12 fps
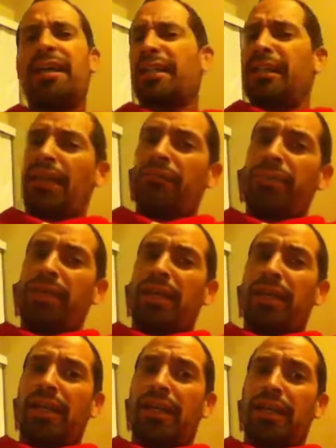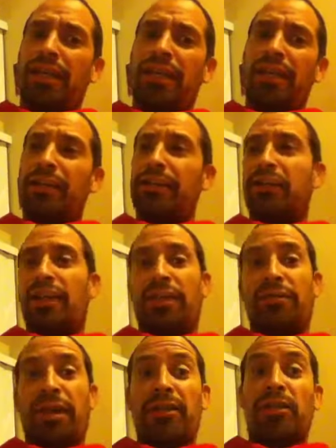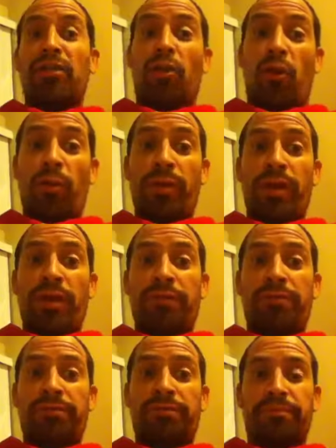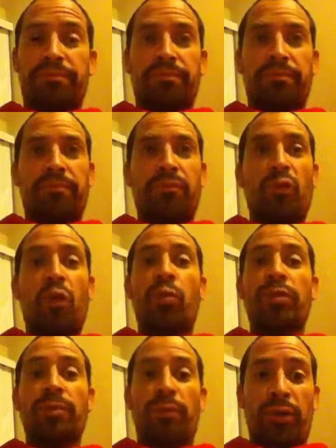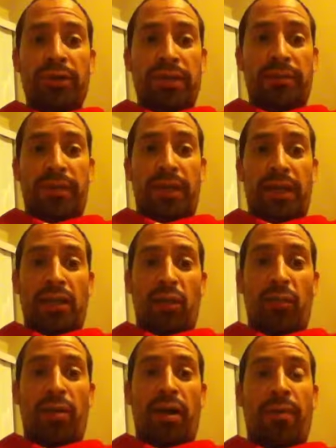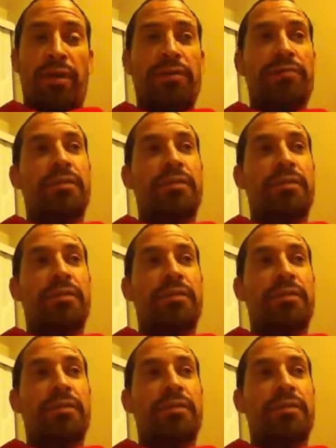The FBI Director Comey, who was appointed by Obama,